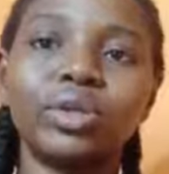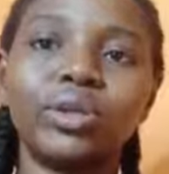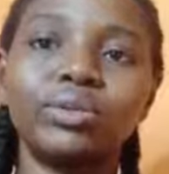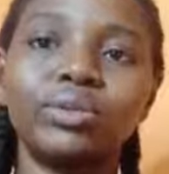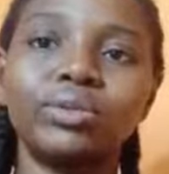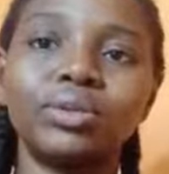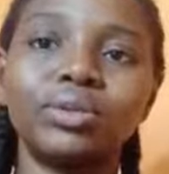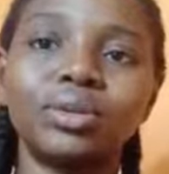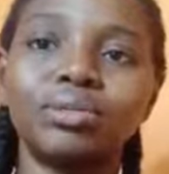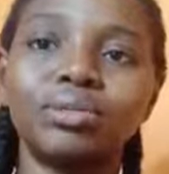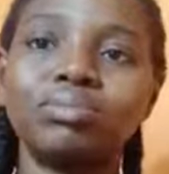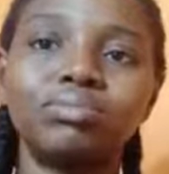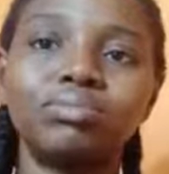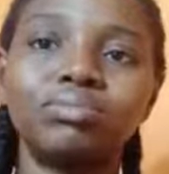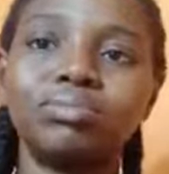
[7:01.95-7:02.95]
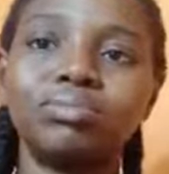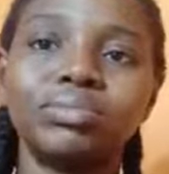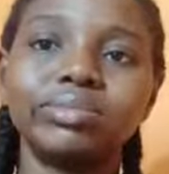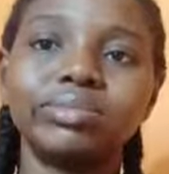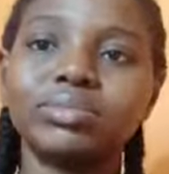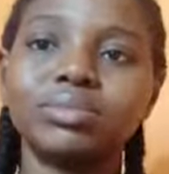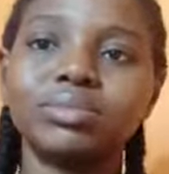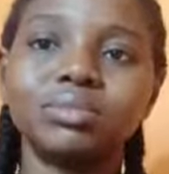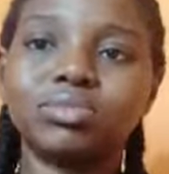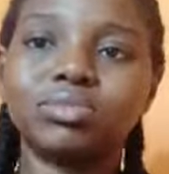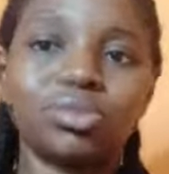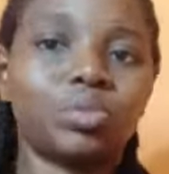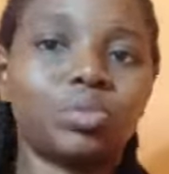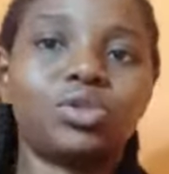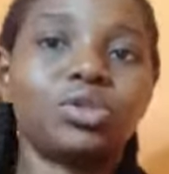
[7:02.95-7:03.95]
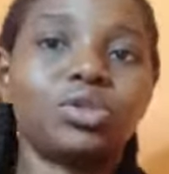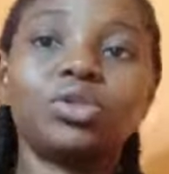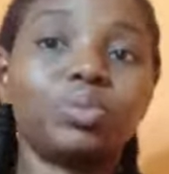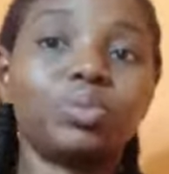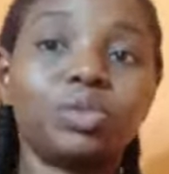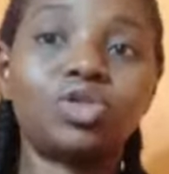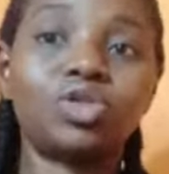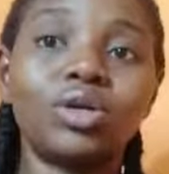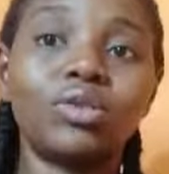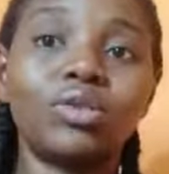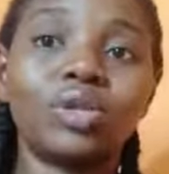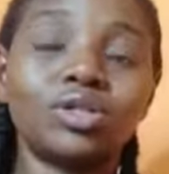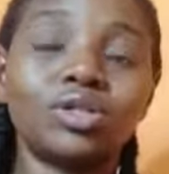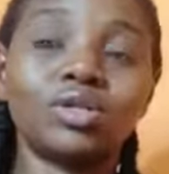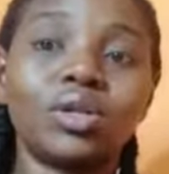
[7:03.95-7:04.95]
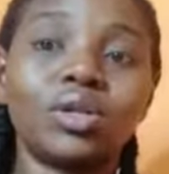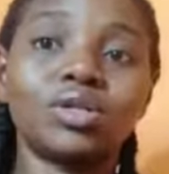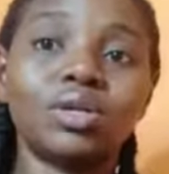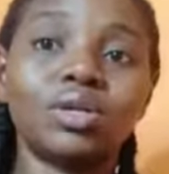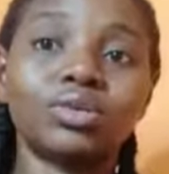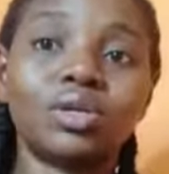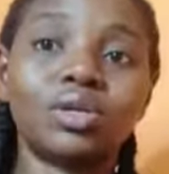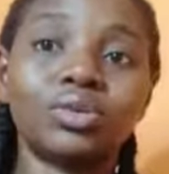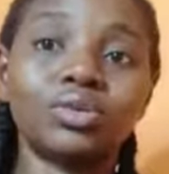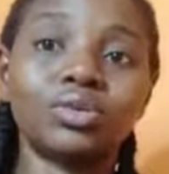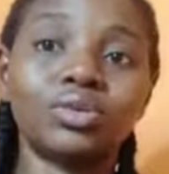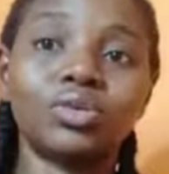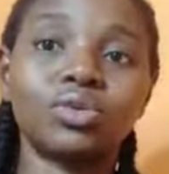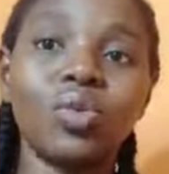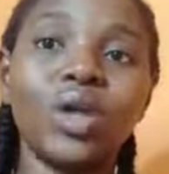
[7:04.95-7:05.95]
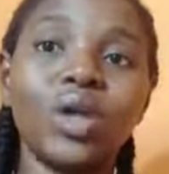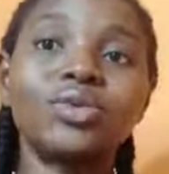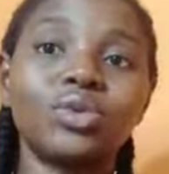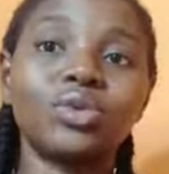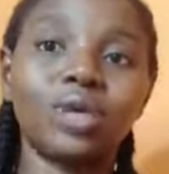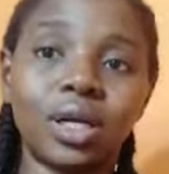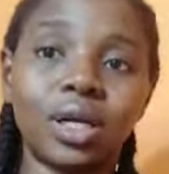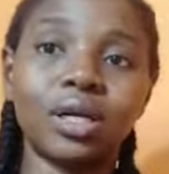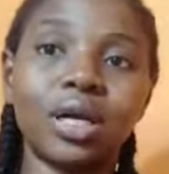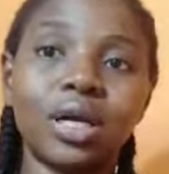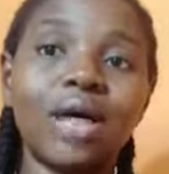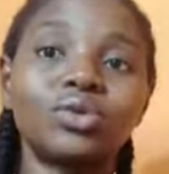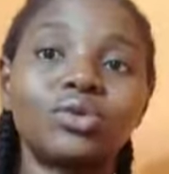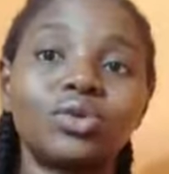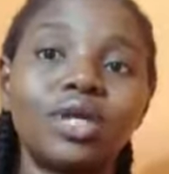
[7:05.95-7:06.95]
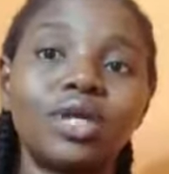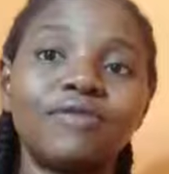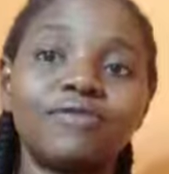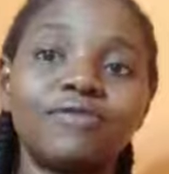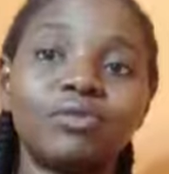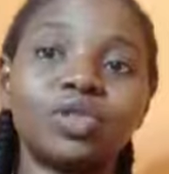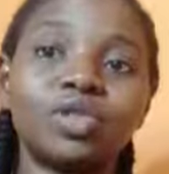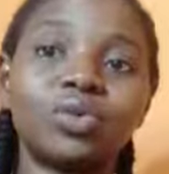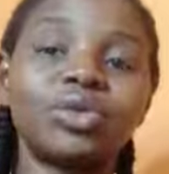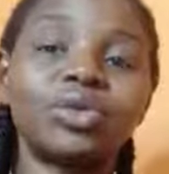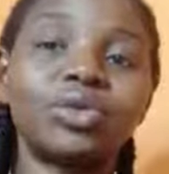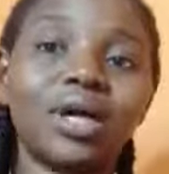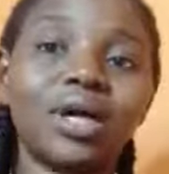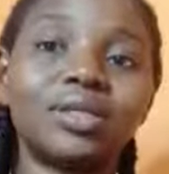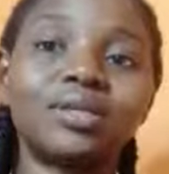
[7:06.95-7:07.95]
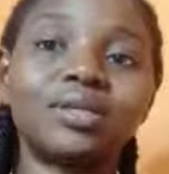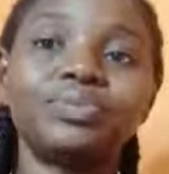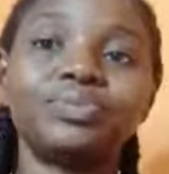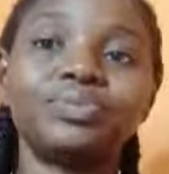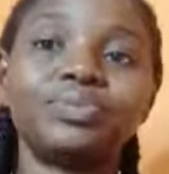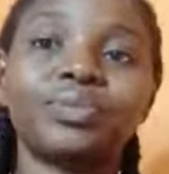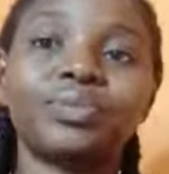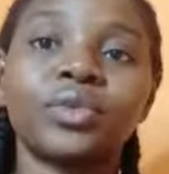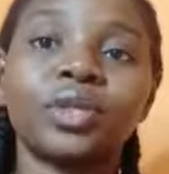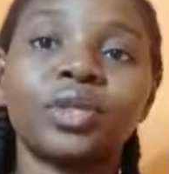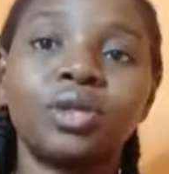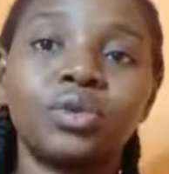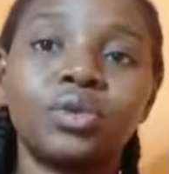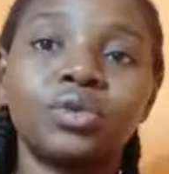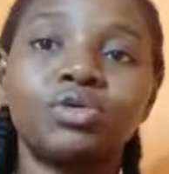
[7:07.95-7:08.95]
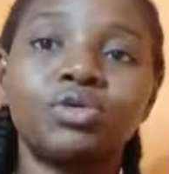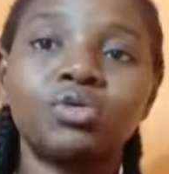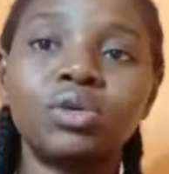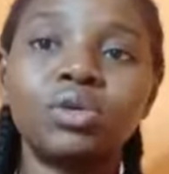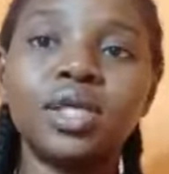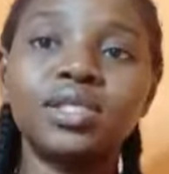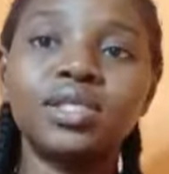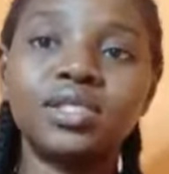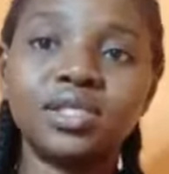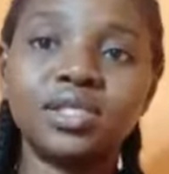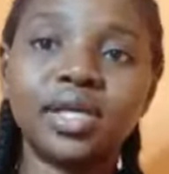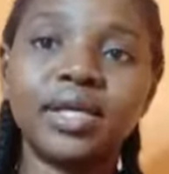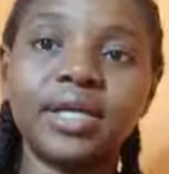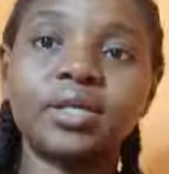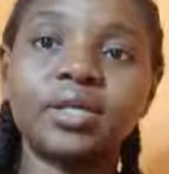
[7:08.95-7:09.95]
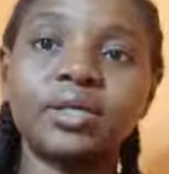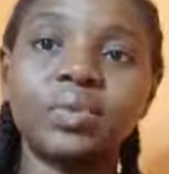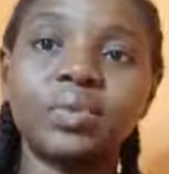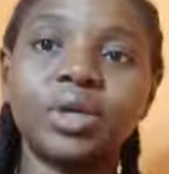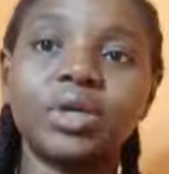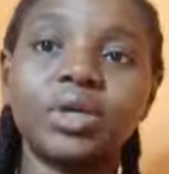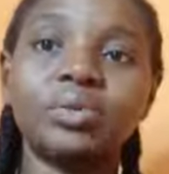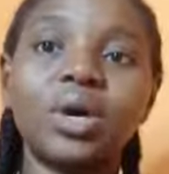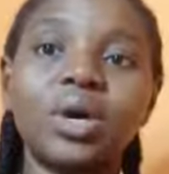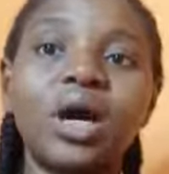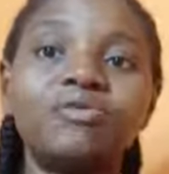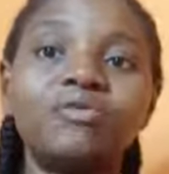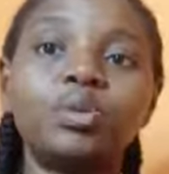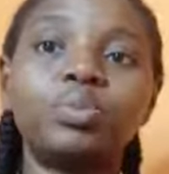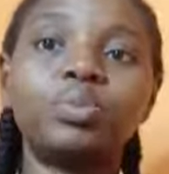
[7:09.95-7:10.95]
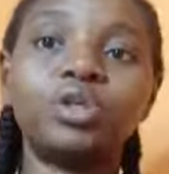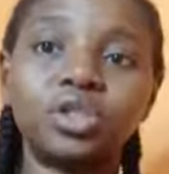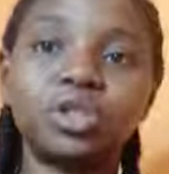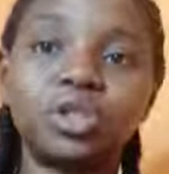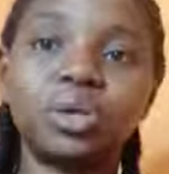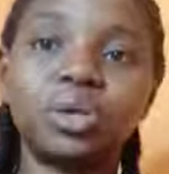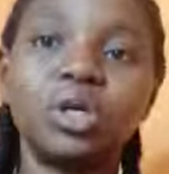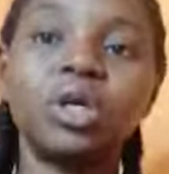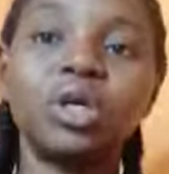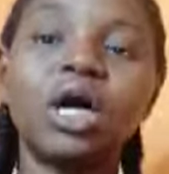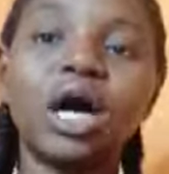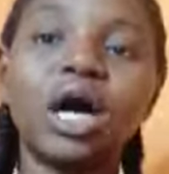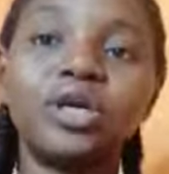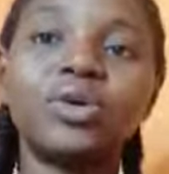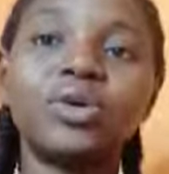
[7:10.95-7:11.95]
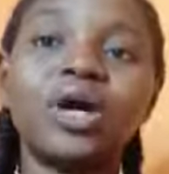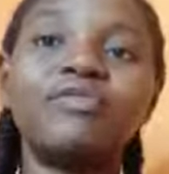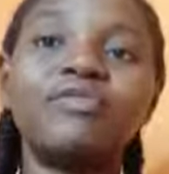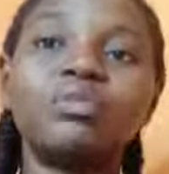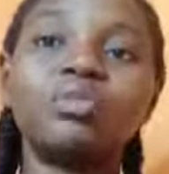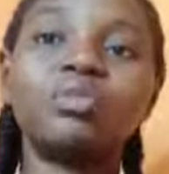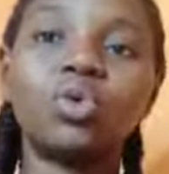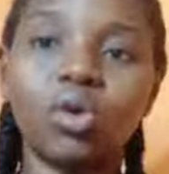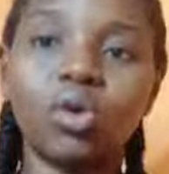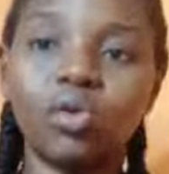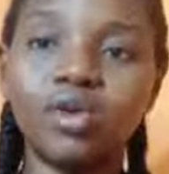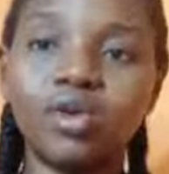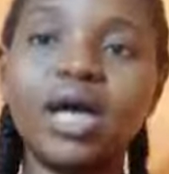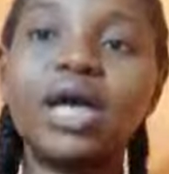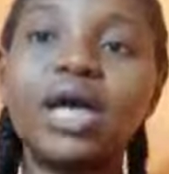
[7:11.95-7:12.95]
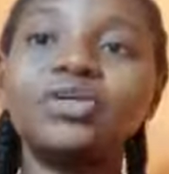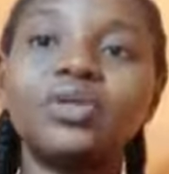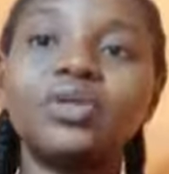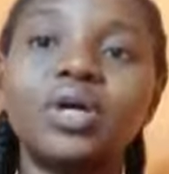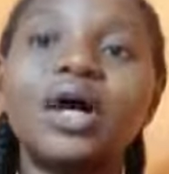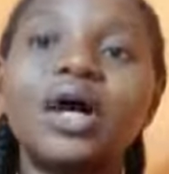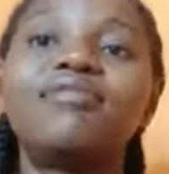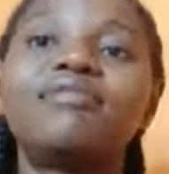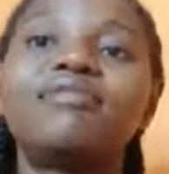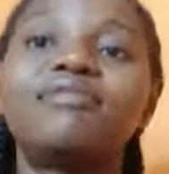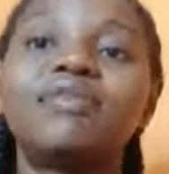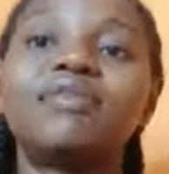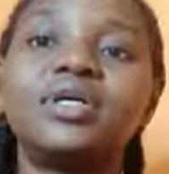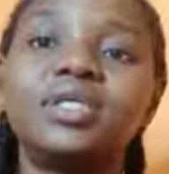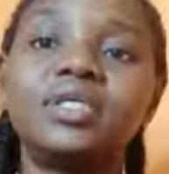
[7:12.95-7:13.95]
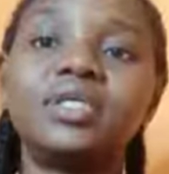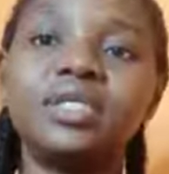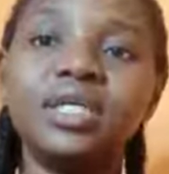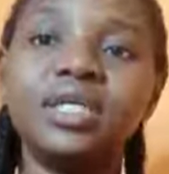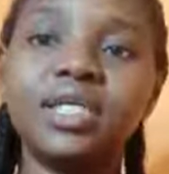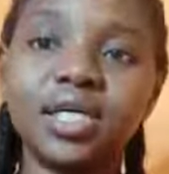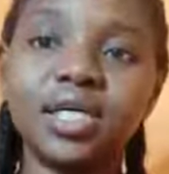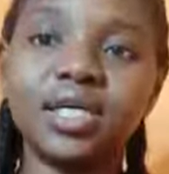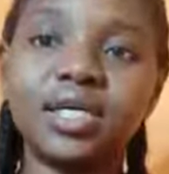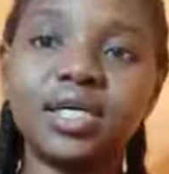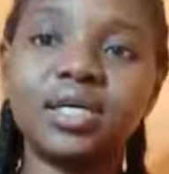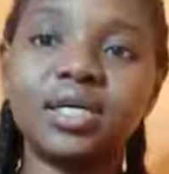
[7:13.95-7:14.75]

alone, or you're putting your picture alone as your WhatsApp status, when you can add other information, when you can do a design where you have your picture and you have the book cover and you have the link